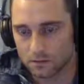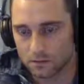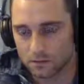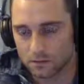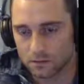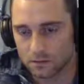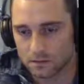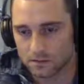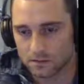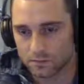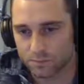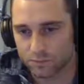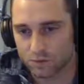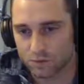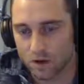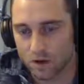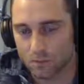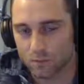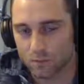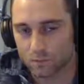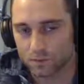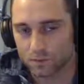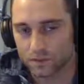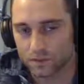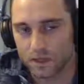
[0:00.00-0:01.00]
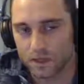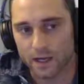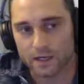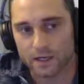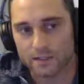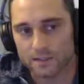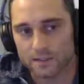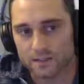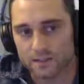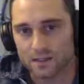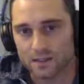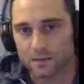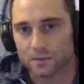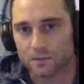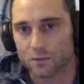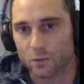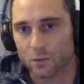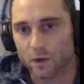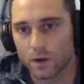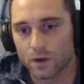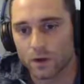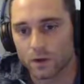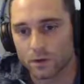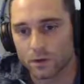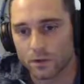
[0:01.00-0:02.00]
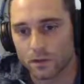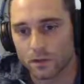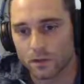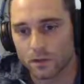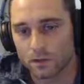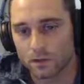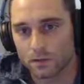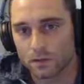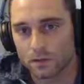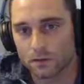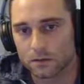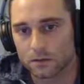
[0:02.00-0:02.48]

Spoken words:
is probably ICM aware.